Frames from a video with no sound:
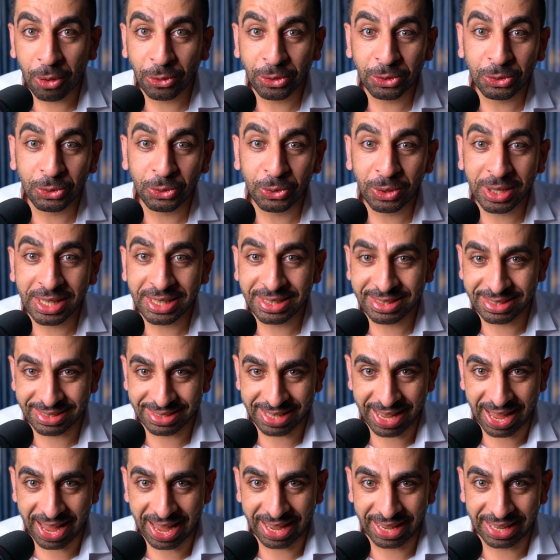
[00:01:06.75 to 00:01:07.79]
do we
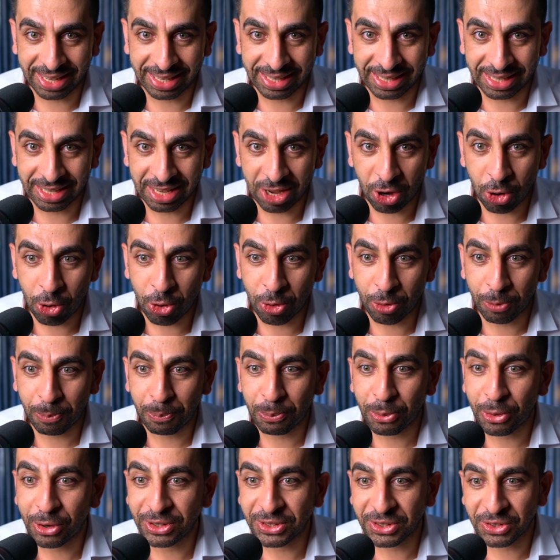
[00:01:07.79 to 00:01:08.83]
say or
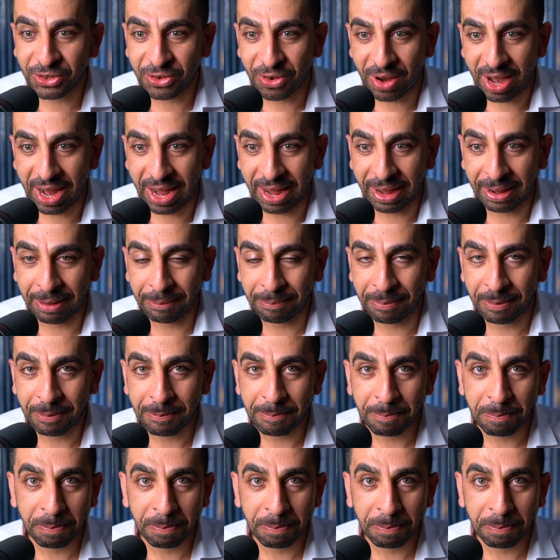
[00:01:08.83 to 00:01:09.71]
prescribe